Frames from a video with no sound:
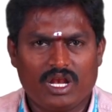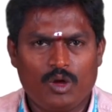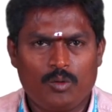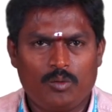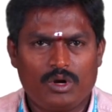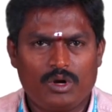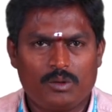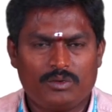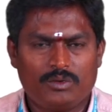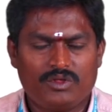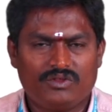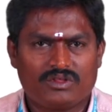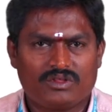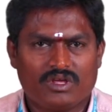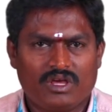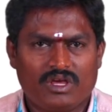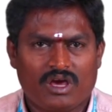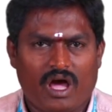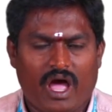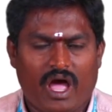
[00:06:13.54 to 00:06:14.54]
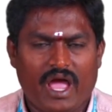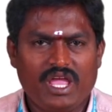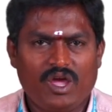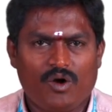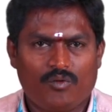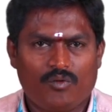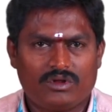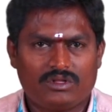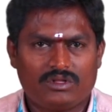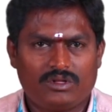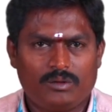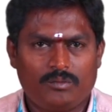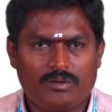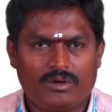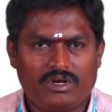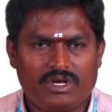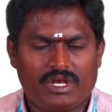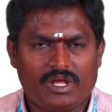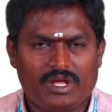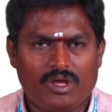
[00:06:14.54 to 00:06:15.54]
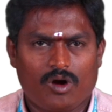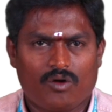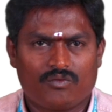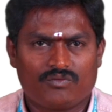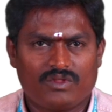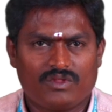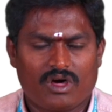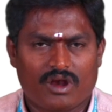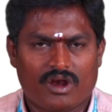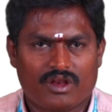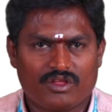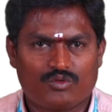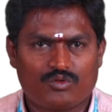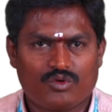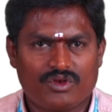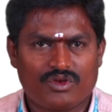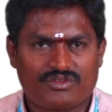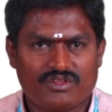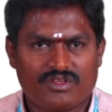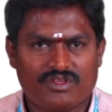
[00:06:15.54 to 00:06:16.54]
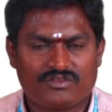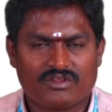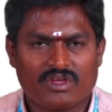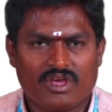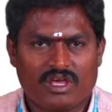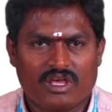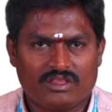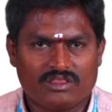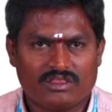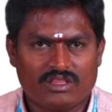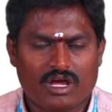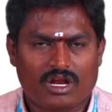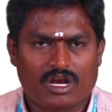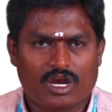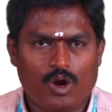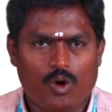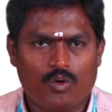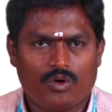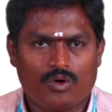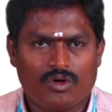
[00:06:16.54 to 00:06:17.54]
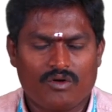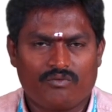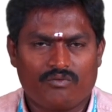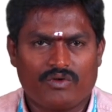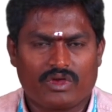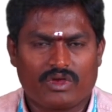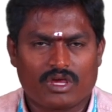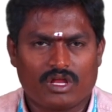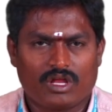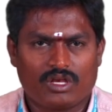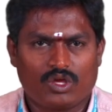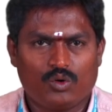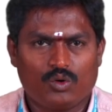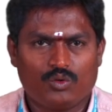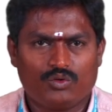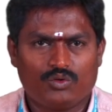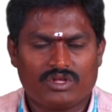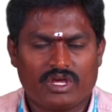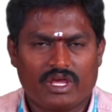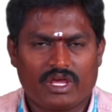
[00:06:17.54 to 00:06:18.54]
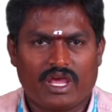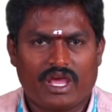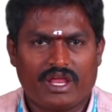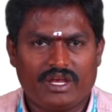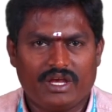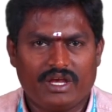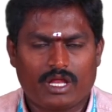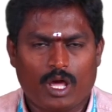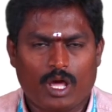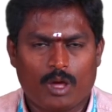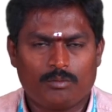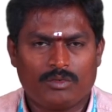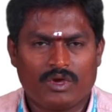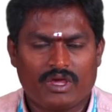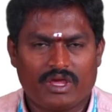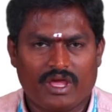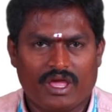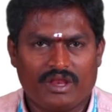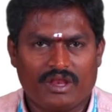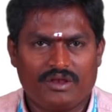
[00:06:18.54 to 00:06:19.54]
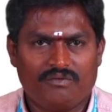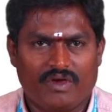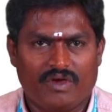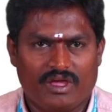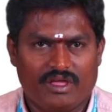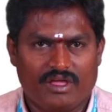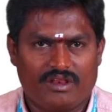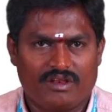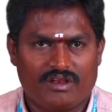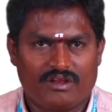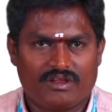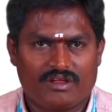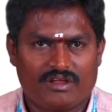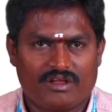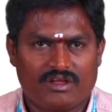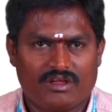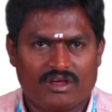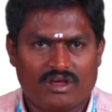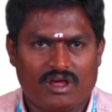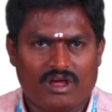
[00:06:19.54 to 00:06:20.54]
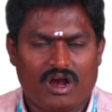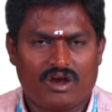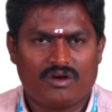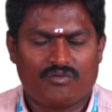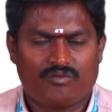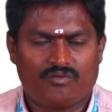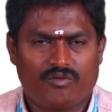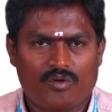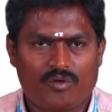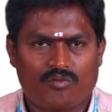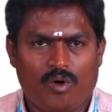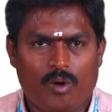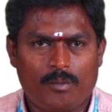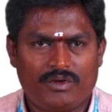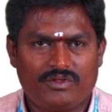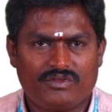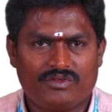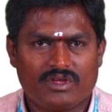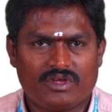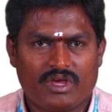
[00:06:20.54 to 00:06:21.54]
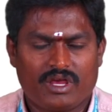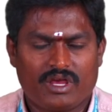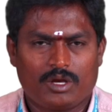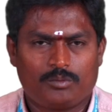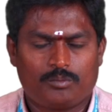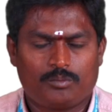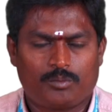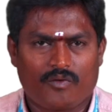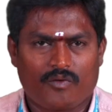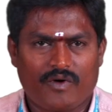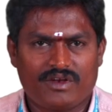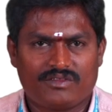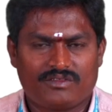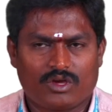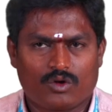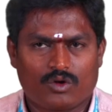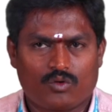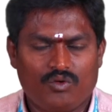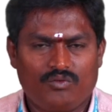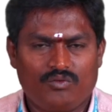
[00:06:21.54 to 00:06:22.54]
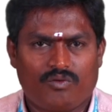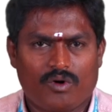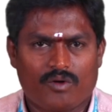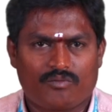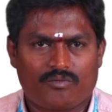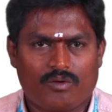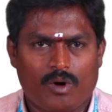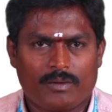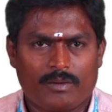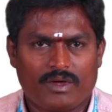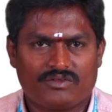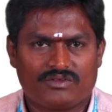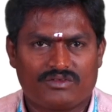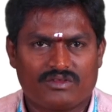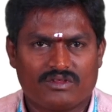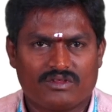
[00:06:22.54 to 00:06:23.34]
means high availability of the resources in the cloud we can use anytime anywhere. And performance, it provides a good performance